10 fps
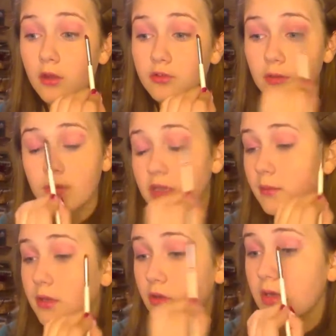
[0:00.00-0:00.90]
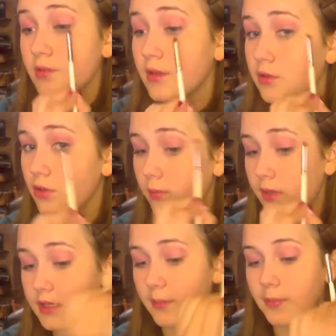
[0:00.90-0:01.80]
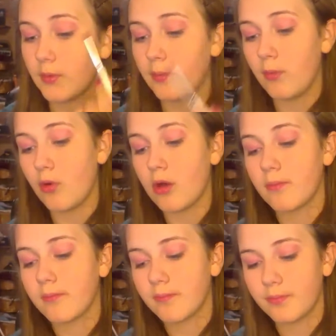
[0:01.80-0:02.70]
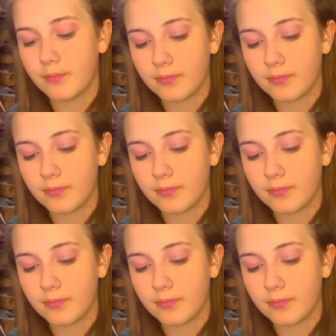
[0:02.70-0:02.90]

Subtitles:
Then I'm just going to put that in my crease and sort of blend up a little bit more.